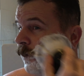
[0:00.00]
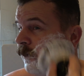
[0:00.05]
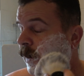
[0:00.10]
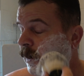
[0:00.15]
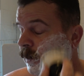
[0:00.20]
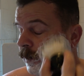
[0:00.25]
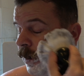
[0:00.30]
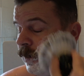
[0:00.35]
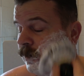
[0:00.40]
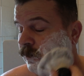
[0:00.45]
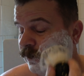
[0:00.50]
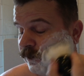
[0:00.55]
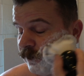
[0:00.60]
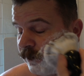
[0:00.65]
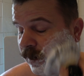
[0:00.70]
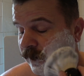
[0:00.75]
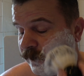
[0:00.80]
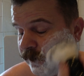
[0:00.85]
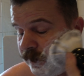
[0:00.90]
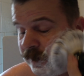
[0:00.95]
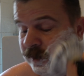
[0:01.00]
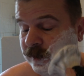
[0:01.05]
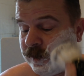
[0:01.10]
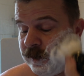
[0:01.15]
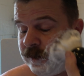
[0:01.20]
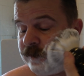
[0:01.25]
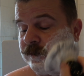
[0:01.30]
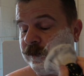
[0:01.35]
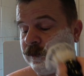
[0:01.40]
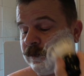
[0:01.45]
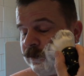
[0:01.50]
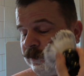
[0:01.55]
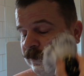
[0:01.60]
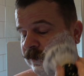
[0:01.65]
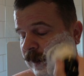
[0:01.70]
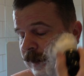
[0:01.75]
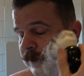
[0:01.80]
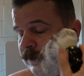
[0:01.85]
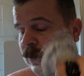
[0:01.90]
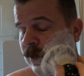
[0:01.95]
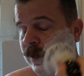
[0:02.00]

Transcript: I've had loads of them over the years, and they've got the same,